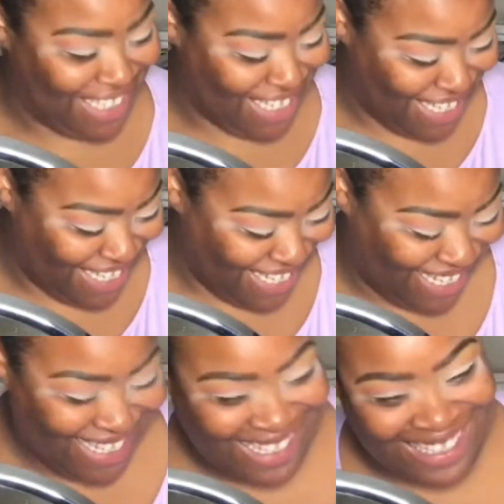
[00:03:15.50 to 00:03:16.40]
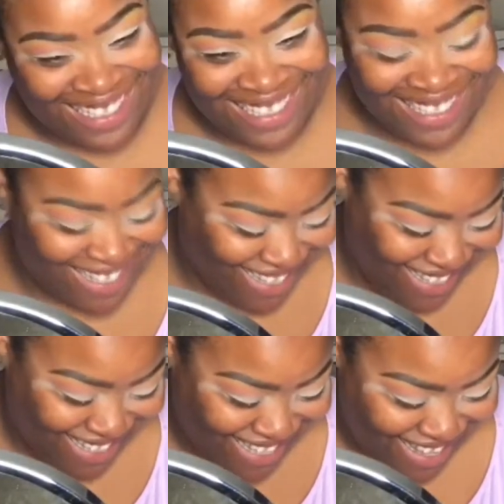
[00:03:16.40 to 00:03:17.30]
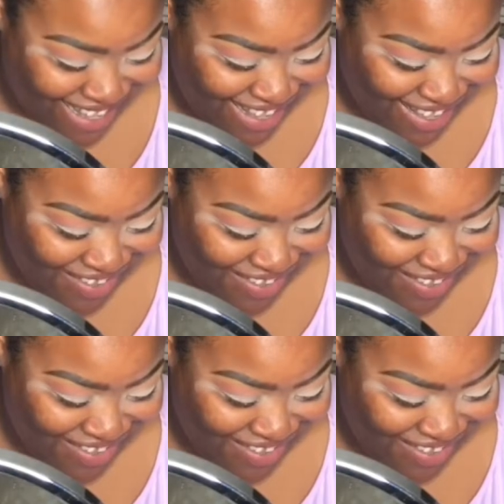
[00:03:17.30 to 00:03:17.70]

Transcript: And then I got a visitor.